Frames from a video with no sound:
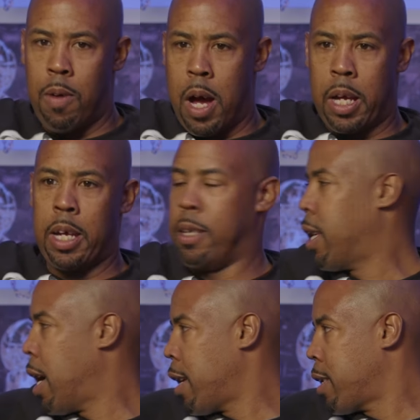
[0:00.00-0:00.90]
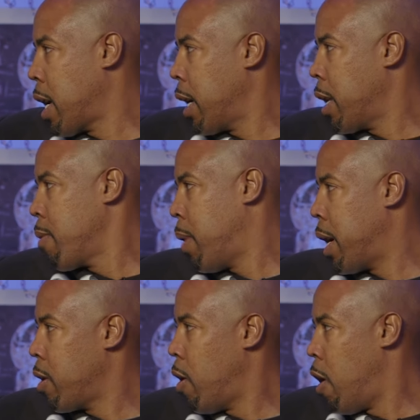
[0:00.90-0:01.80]
I can't say I'd take
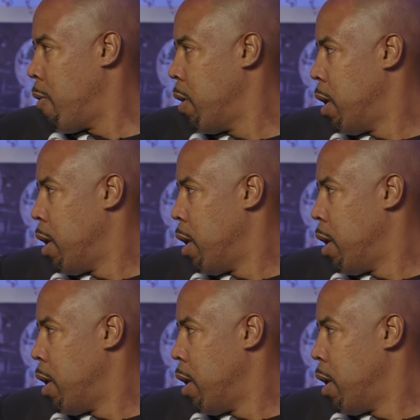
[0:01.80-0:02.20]
anybody off.